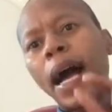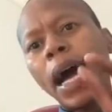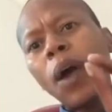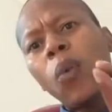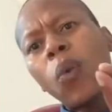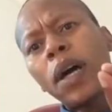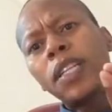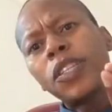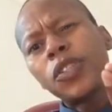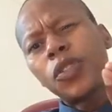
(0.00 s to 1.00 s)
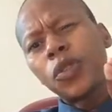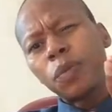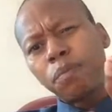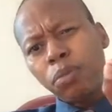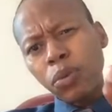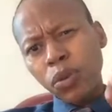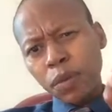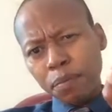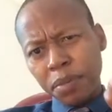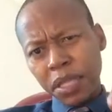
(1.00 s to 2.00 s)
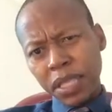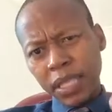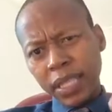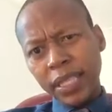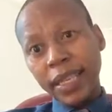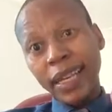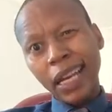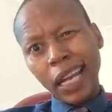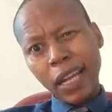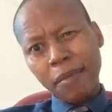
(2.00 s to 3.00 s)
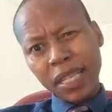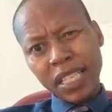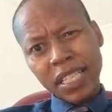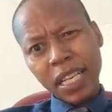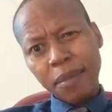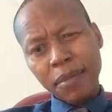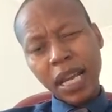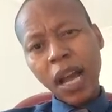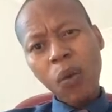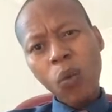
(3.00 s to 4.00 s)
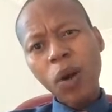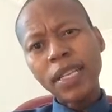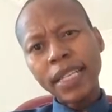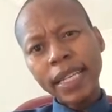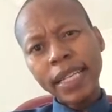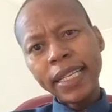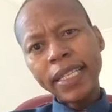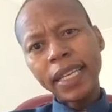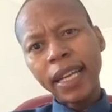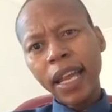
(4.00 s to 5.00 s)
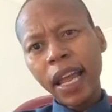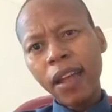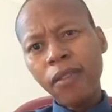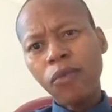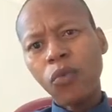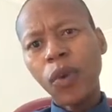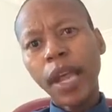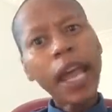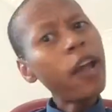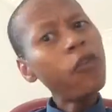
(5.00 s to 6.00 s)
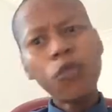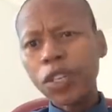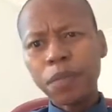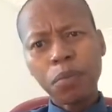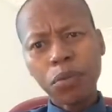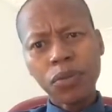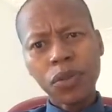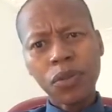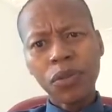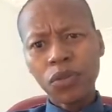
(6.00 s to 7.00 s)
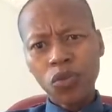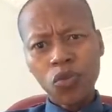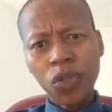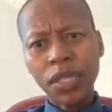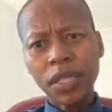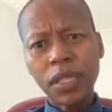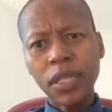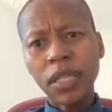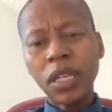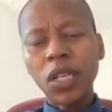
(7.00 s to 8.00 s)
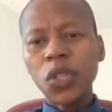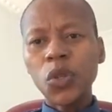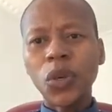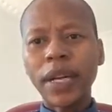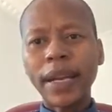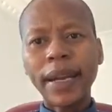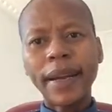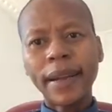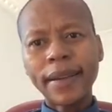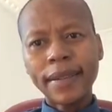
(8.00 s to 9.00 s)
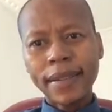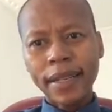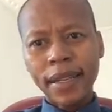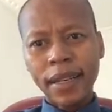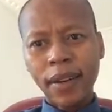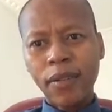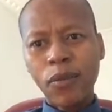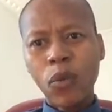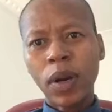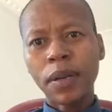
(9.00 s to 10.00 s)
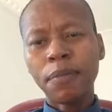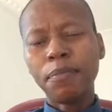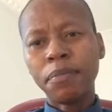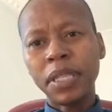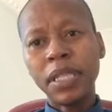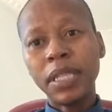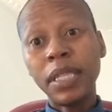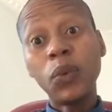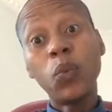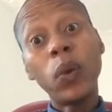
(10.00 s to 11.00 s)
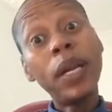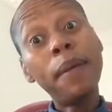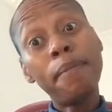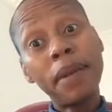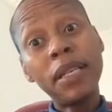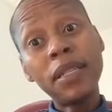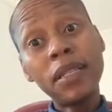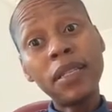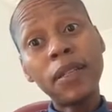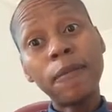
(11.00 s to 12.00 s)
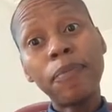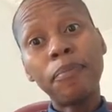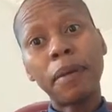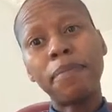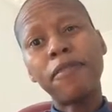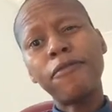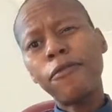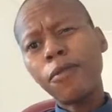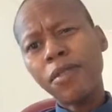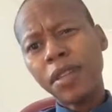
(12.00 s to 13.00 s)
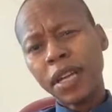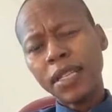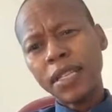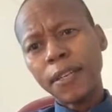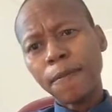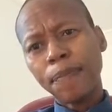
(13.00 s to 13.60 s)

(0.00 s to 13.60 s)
I want to put BEE in layman's terms. I want each and every average person on the street to get an understanding of what BEE really means. But before that,